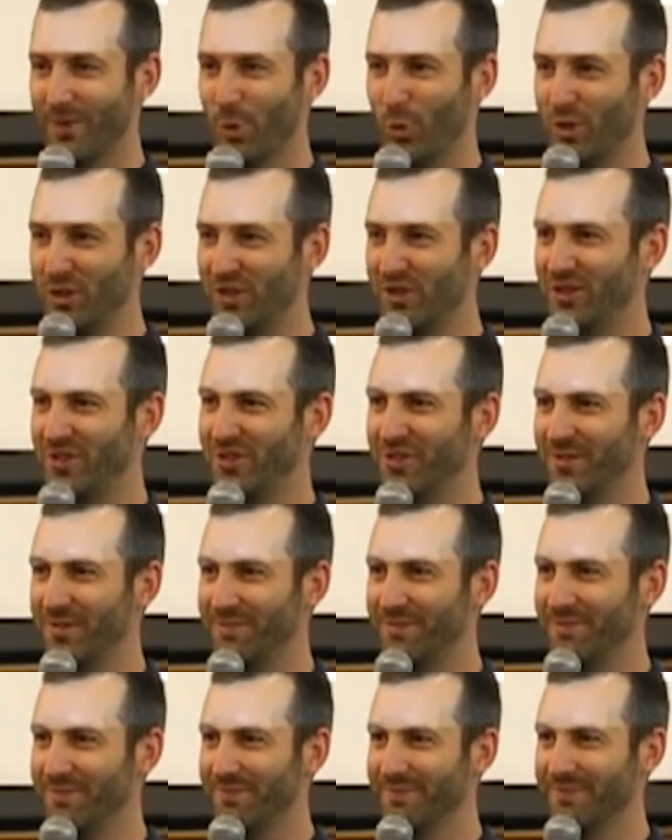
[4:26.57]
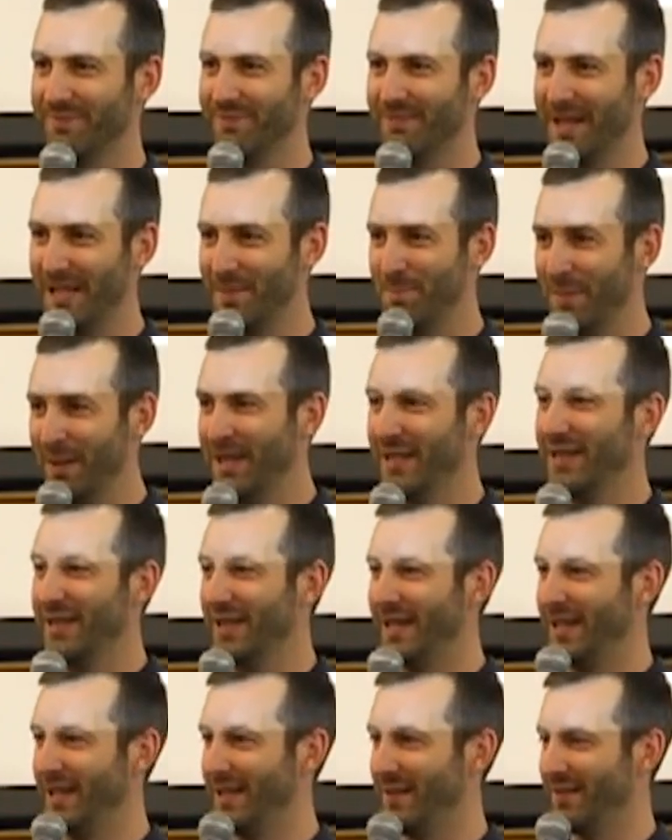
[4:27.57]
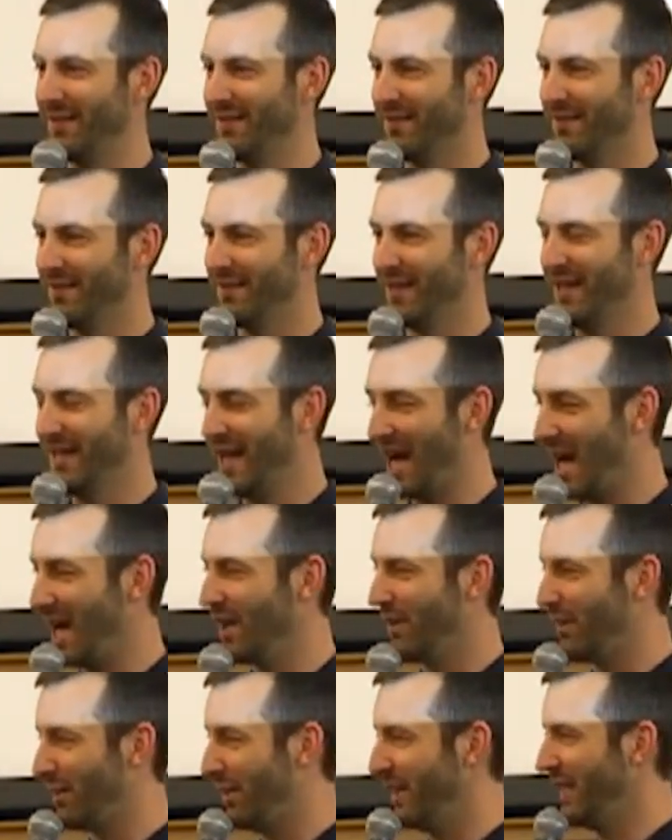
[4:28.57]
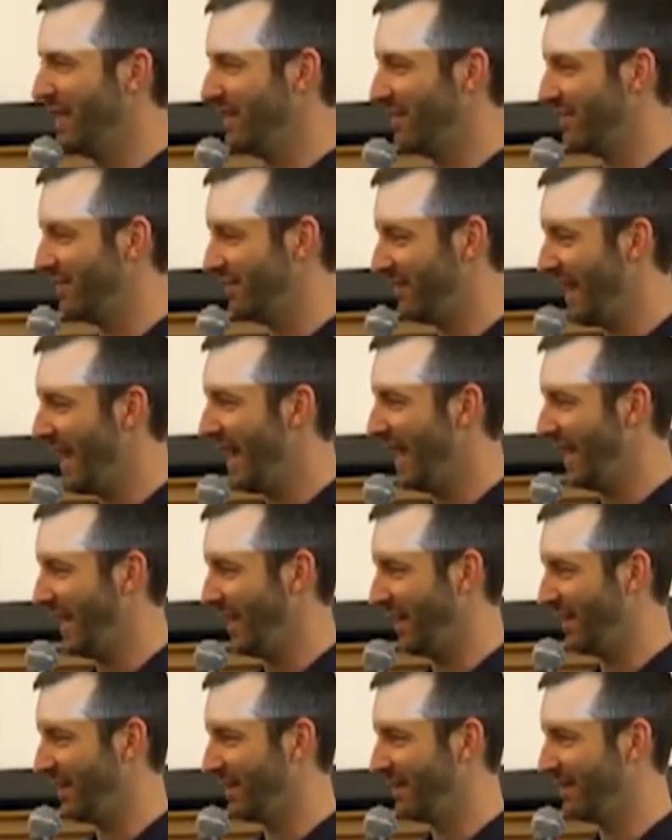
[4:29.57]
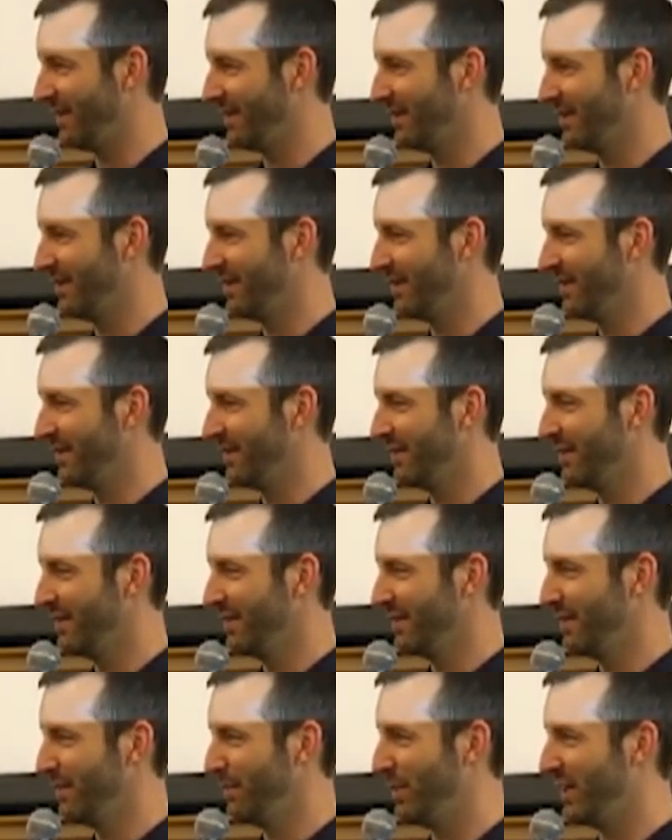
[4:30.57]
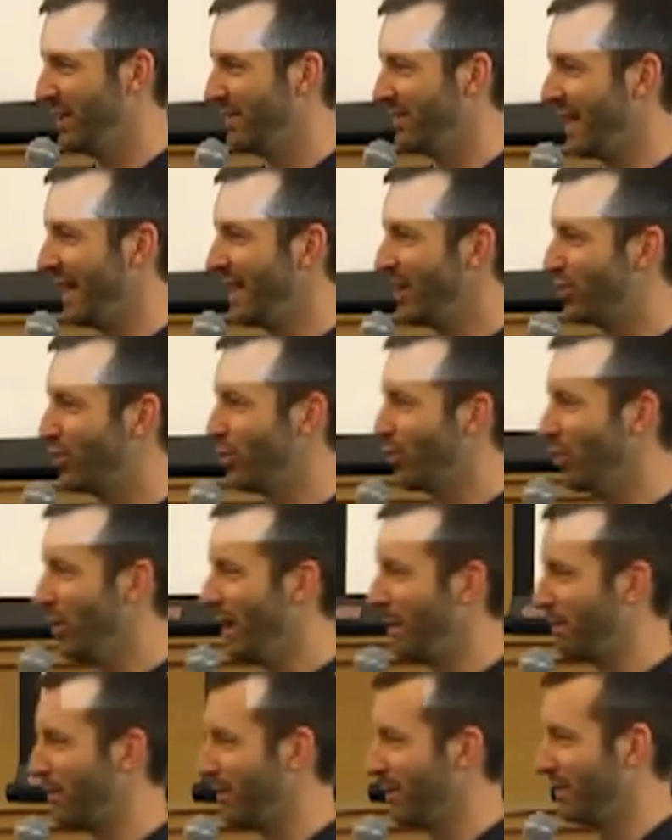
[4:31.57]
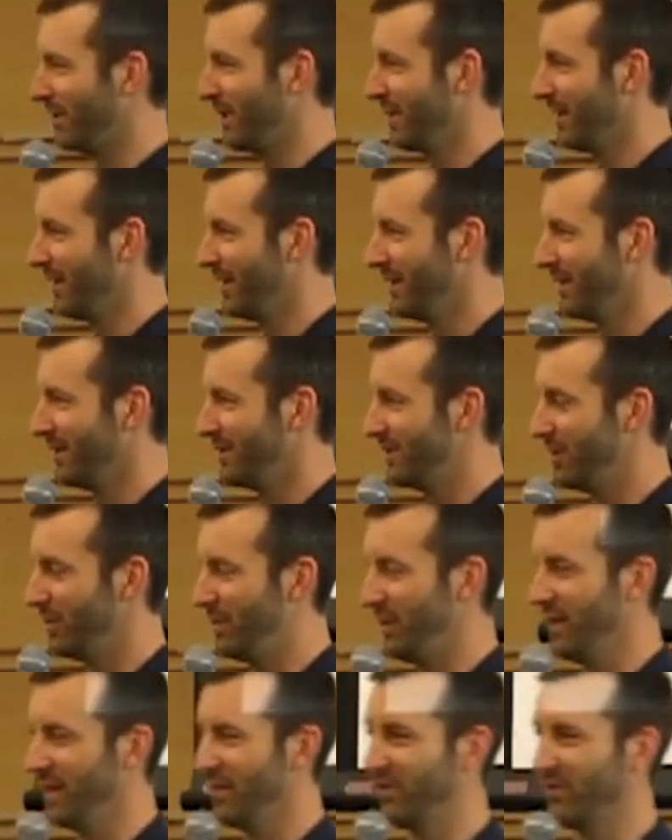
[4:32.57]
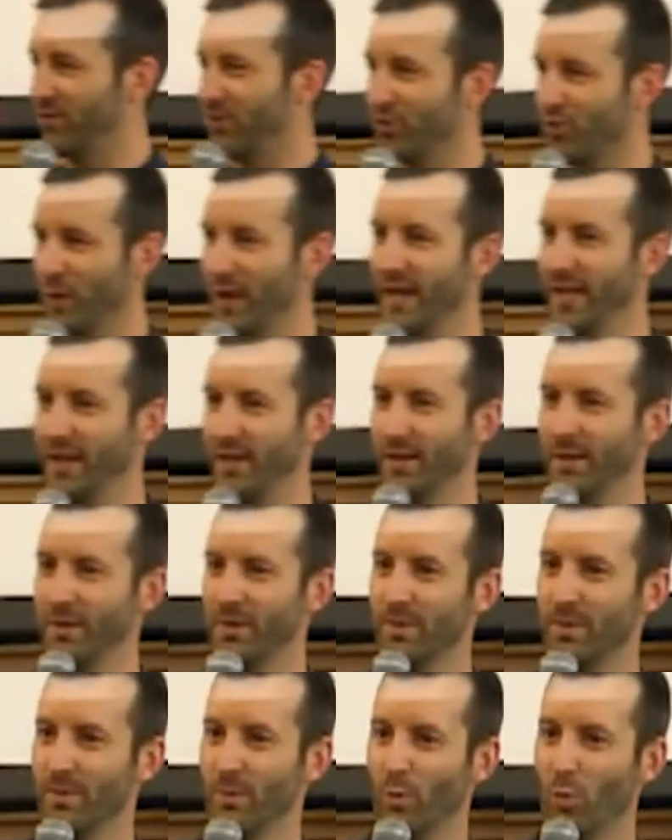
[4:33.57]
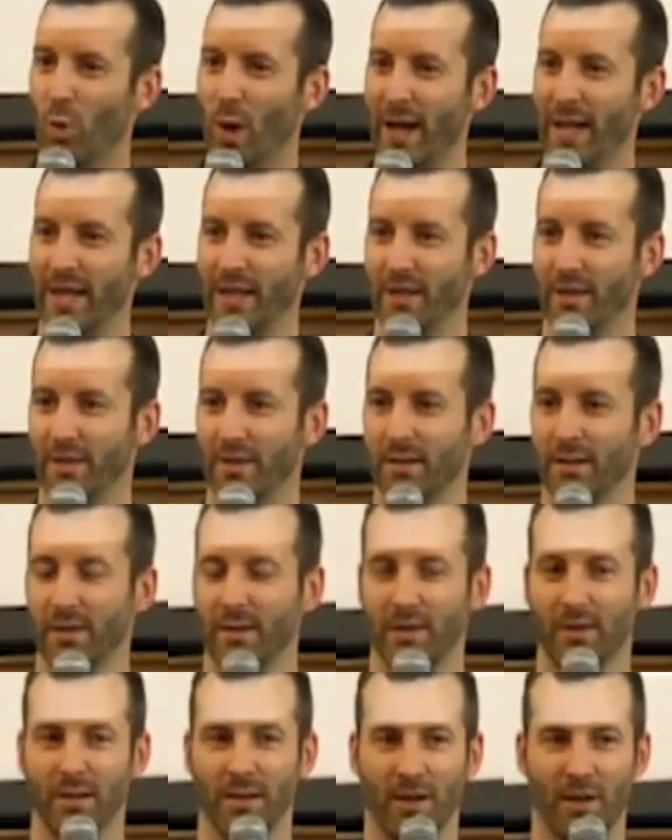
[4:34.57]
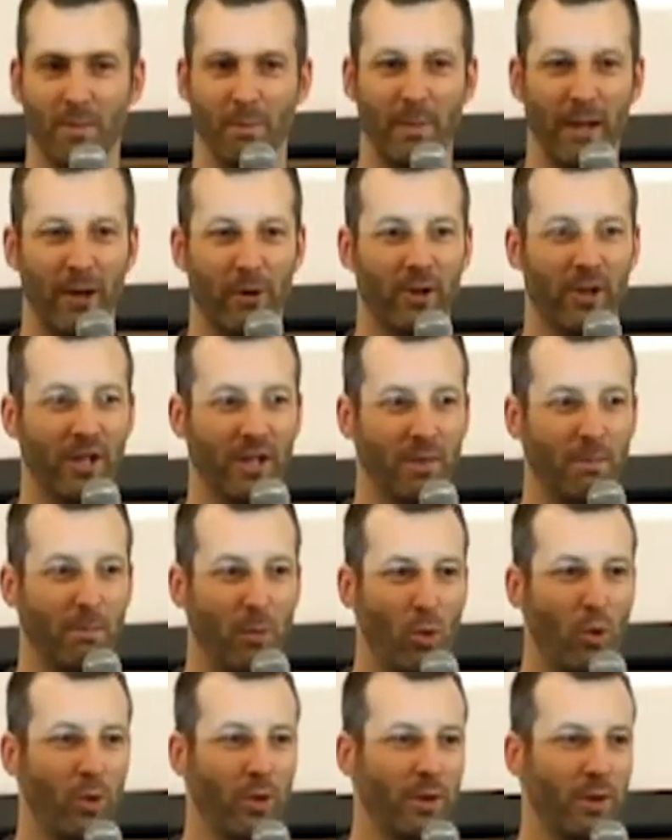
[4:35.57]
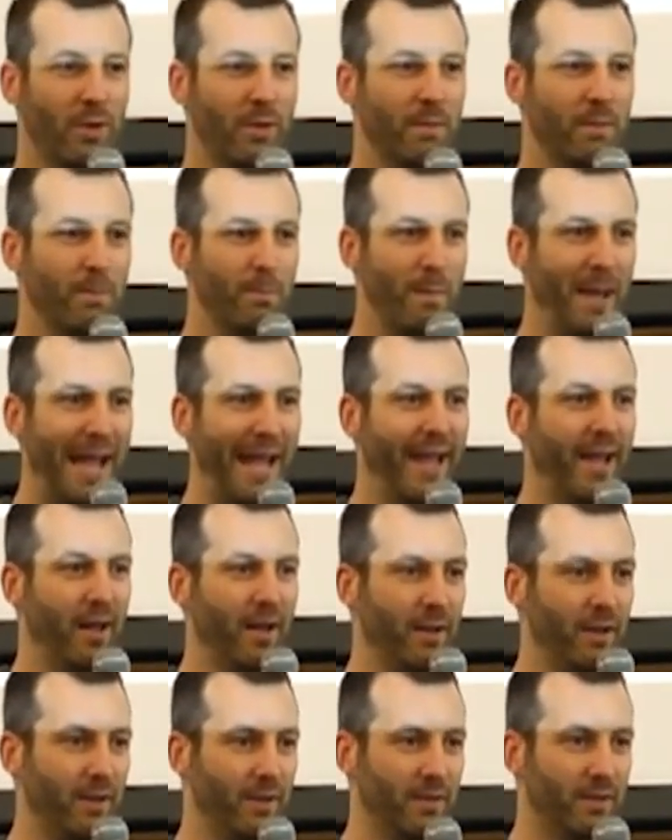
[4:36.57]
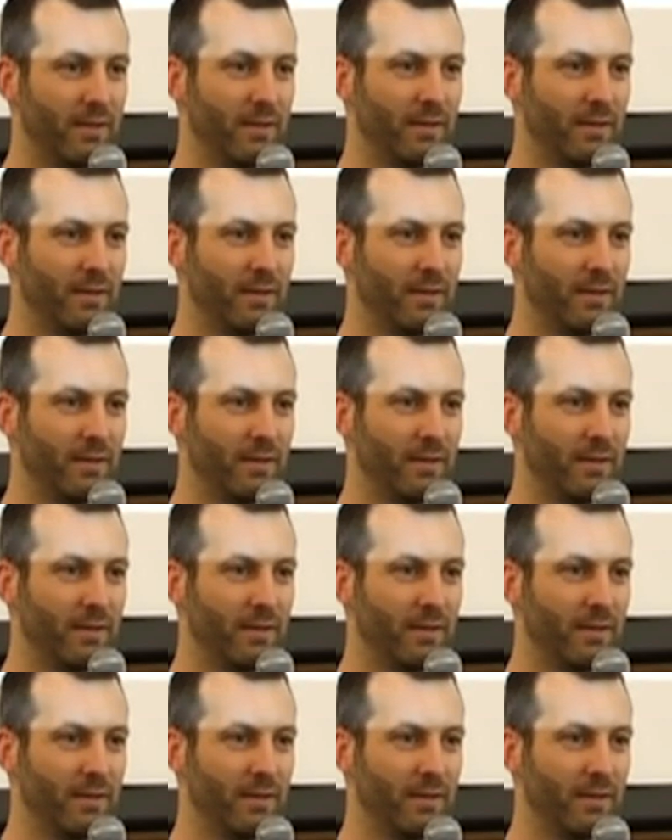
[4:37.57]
which is admittedly an odd thing to say because I grew up to be a straight, white, American-born man.